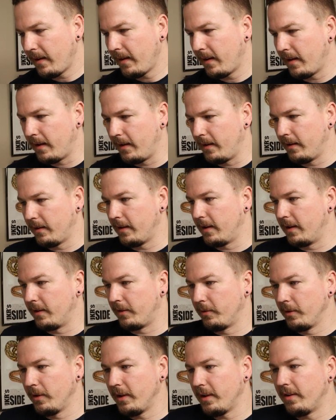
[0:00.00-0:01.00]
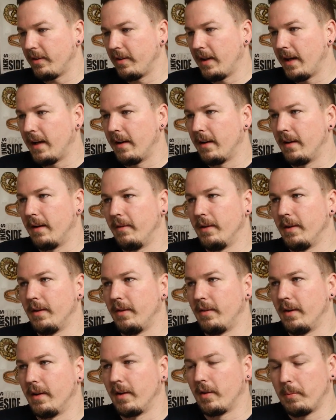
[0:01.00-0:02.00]
Uh, it's really sad. I mean, it
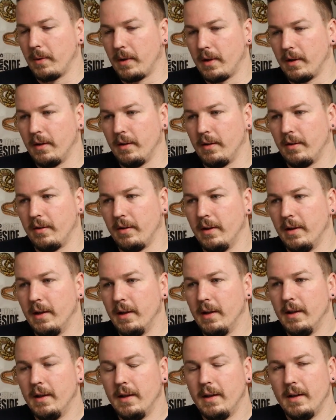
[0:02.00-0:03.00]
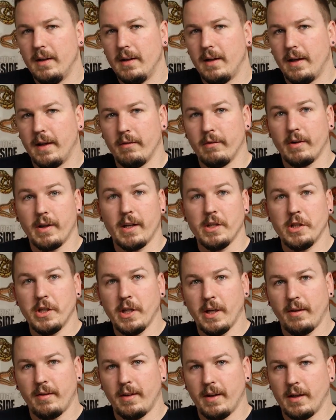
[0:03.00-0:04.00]
sucks because I never got a
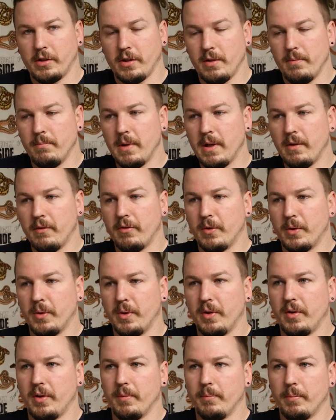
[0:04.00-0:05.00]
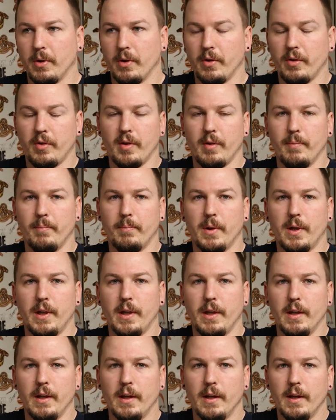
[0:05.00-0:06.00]
chance to actually meet Forrest in person,
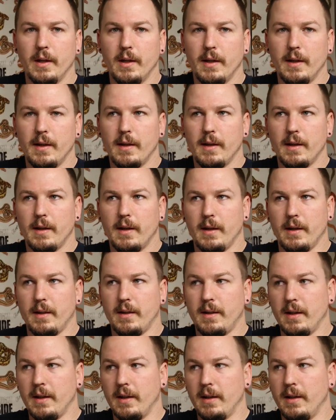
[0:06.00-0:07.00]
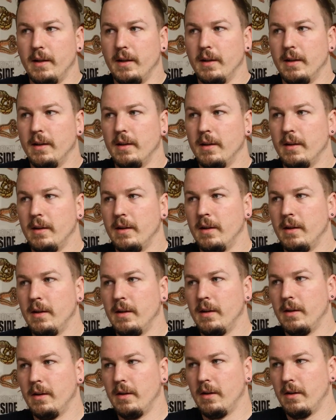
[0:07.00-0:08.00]
but I did.
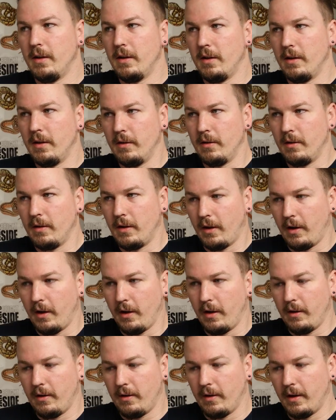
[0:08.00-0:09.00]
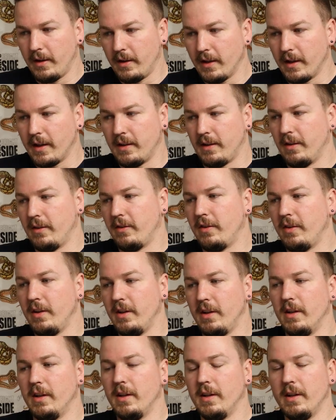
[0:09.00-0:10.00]
Uh, I did get to
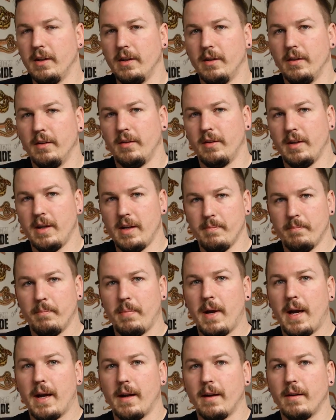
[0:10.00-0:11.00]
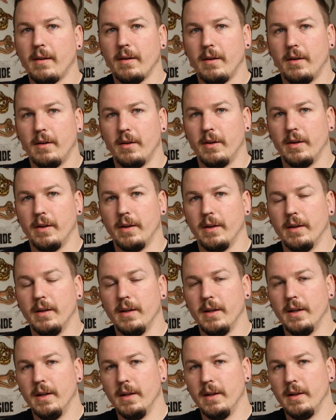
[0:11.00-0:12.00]
see his impact on
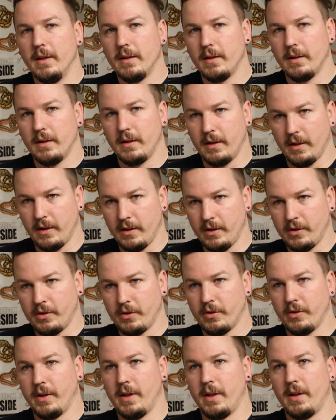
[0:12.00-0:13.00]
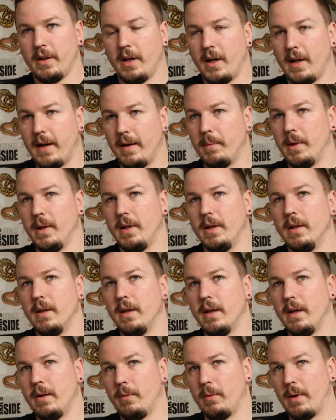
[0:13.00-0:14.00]
the industry and the hobby
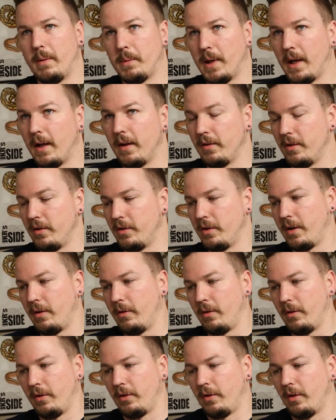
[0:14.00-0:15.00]
and reptiles in general.